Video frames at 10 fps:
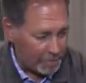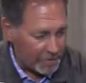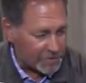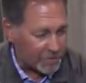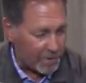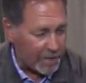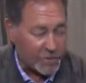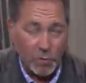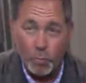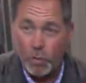They
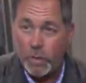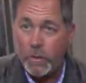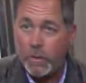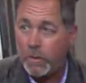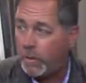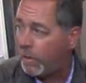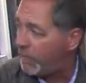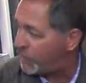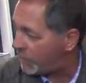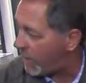scratch your wood. Yep. You know,
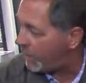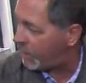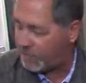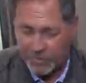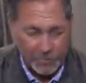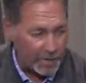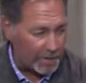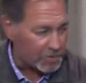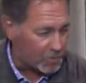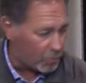the straps, they
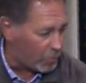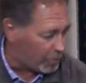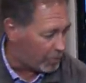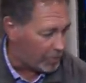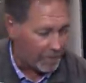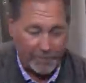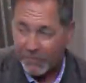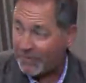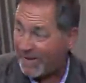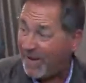scratch the wood. You have
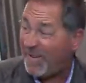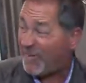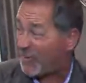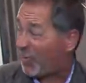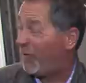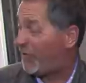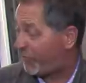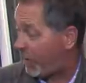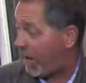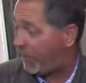to, now you have to store the
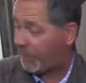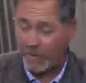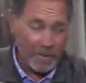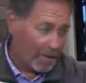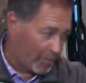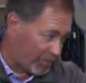straps. Yep.